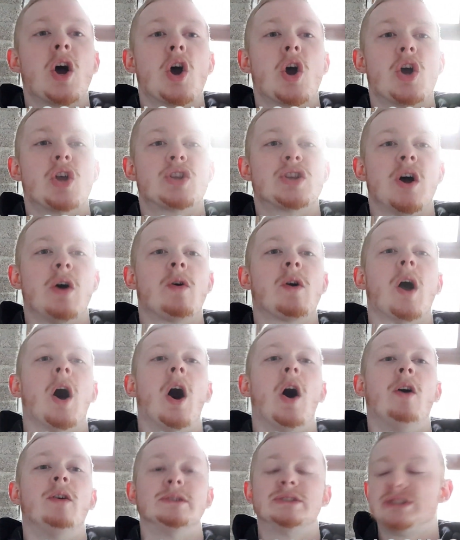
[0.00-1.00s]
So
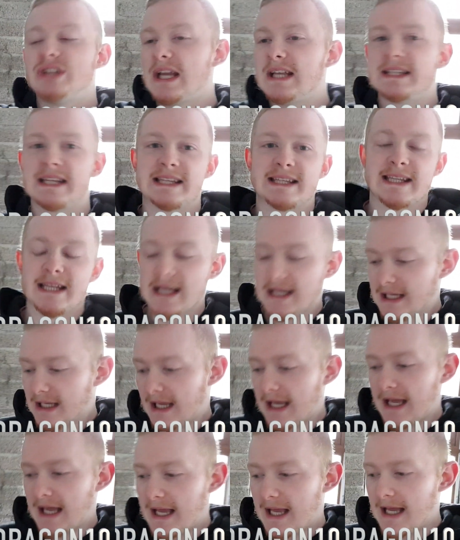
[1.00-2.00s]
cold, Jesus.
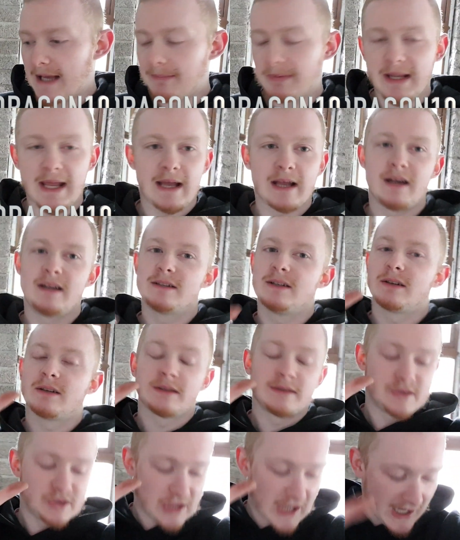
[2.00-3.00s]
But yeah, guys, look,
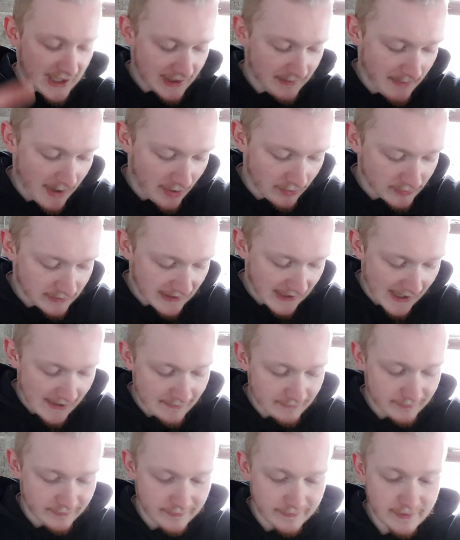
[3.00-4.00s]
check them out. They
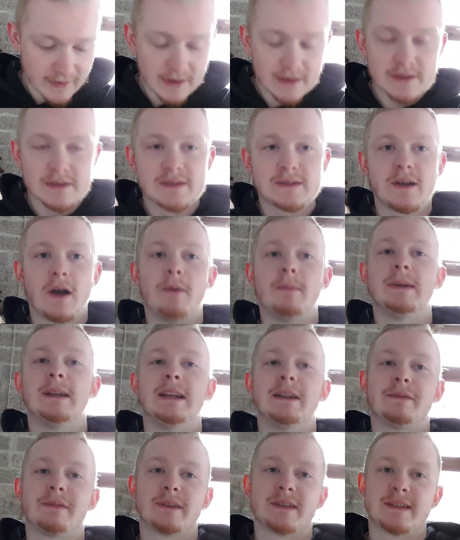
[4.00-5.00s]
have so many
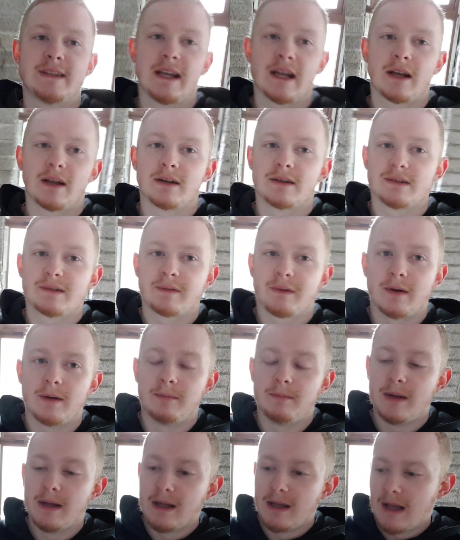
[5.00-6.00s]
different stickers
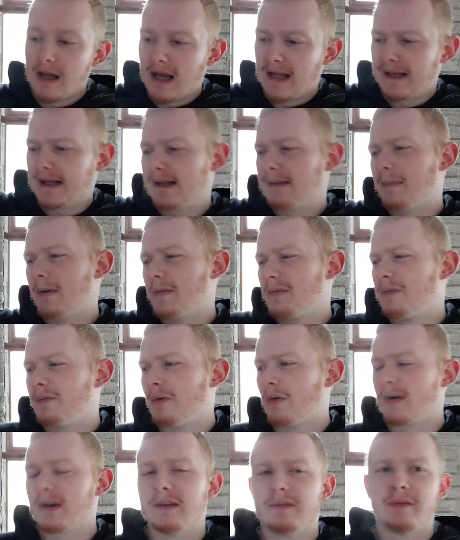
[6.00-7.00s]
from, I think, about
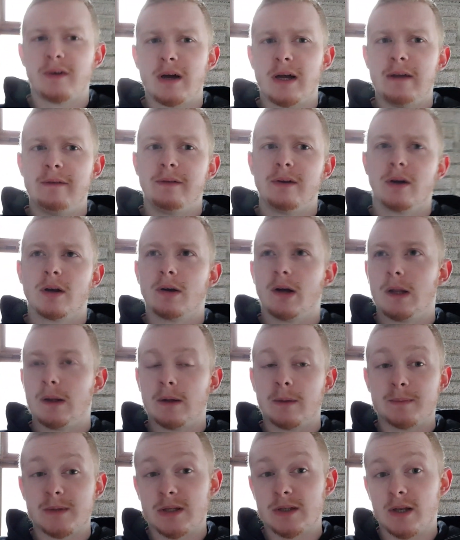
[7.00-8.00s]
€45 all the way
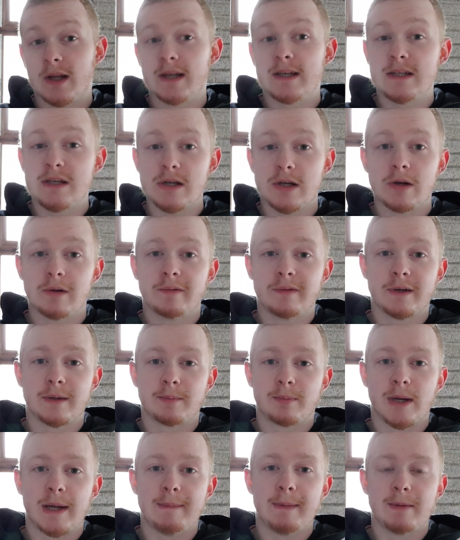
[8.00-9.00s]
up to €90 for the
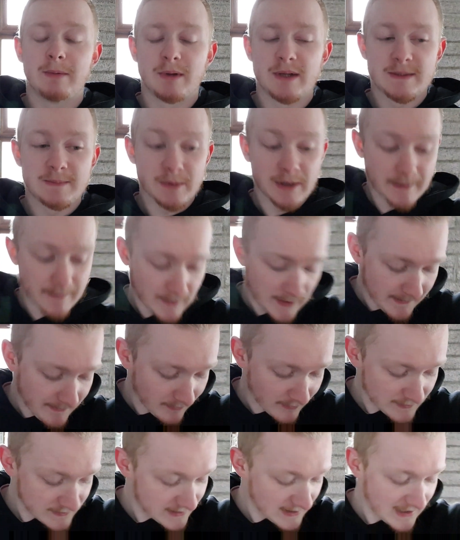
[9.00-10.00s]
premium ones. But the premium
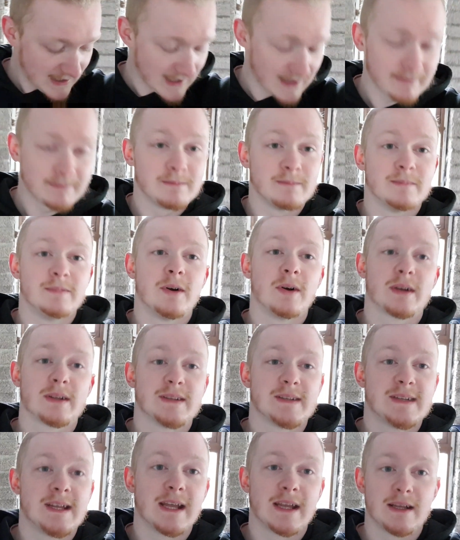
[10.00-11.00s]
ones are fucking
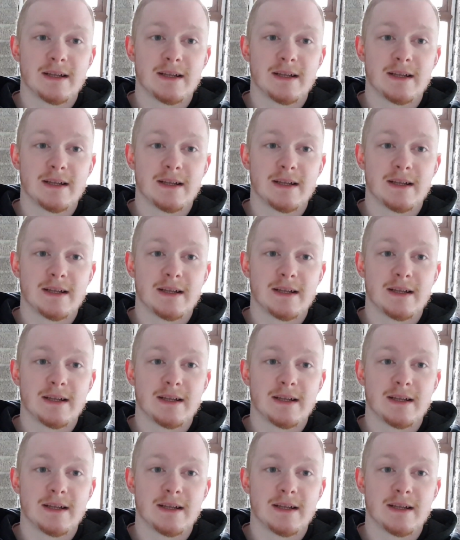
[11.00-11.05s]
sick.